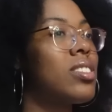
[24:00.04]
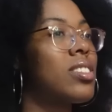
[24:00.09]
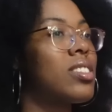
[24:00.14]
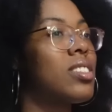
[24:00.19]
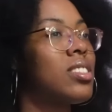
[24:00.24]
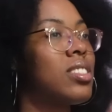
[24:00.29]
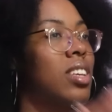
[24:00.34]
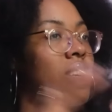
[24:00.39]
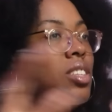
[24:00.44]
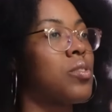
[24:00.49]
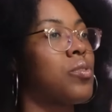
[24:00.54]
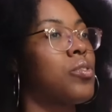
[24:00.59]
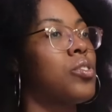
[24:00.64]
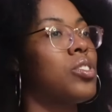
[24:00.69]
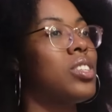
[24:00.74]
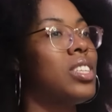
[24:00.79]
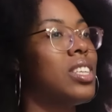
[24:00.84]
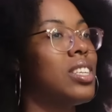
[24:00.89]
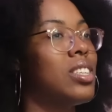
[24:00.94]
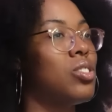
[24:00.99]
to
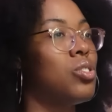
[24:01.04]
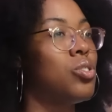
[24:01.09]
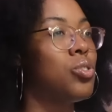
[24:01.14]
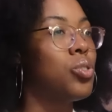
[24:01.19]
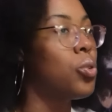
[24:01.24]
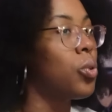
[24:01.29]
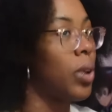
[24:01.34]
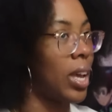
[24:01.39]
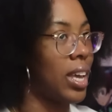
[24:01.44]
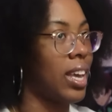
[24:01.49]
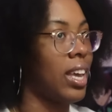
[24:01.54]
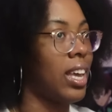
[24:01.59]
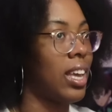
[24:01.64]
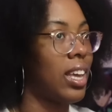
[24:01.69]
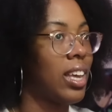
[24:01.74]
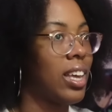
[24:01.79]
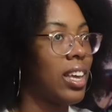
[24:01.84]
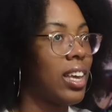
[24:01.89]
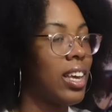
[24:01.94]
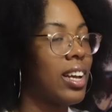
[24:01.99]
successfully do
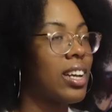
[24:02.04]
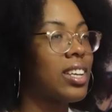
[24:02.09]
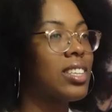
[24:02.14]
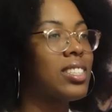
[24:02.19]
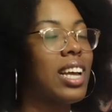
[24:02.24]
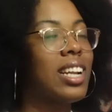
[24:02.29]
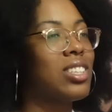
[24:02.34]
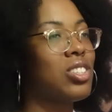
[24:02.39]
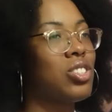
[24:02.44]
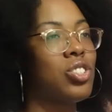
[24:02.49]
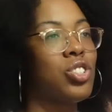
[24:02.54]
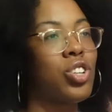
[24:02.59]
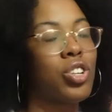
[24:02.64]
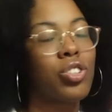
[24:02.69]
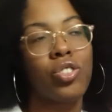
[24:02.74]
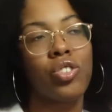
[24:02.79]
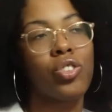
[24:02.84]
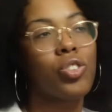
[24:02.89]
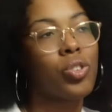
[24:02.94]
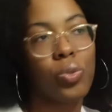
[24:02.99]
it because then it's
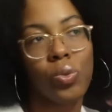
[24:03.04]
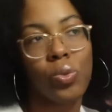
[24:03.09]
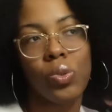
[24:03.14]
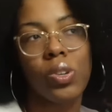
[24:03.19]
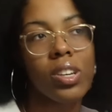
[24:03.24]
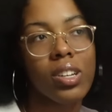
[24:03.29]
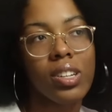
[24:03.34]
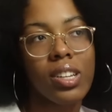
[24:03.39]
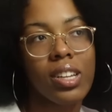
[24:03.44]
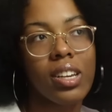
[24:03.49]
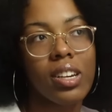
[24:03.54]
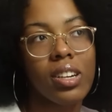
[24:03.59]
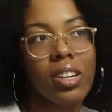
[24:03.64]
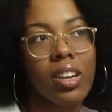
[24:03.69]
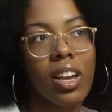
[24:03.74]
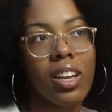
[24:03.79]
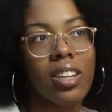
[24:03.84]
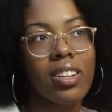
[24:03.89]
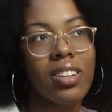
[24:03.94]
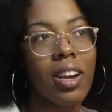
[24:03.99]
just you
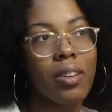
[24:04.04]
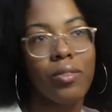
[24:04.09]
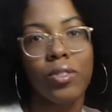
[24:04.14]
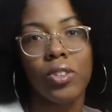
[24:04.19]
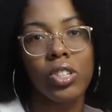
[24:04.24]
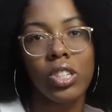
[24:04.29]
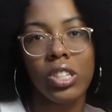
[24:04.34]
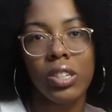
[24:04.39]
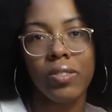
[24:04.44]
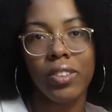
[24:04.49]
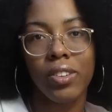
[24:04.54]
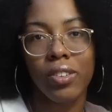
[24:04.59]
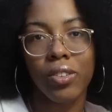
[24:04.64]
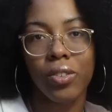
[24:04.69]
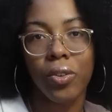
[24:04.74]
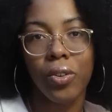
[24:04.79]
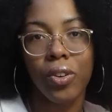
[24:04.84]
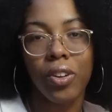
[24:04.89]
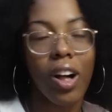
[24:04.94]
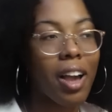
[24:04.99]
killing and never achieving your
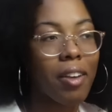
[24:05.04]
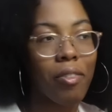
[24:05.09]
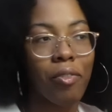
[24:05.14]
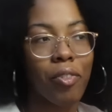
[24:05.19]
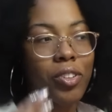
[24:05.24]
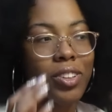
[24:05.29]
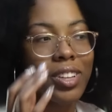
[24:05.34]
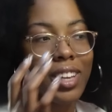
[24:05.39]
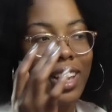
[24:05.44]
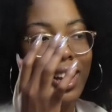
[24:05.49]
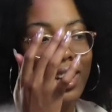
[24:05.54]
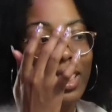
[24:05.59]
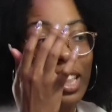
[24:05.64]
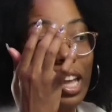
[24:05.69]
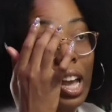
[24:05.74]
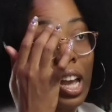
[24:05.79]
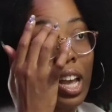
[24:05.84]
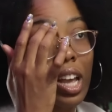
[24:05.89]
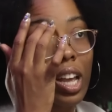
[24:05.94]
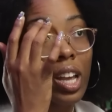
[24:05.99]
goal. I fully get
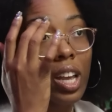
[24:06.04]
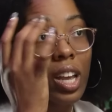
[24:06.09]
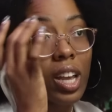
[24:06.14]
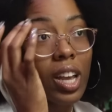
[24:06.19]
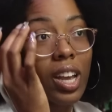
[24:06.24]
that.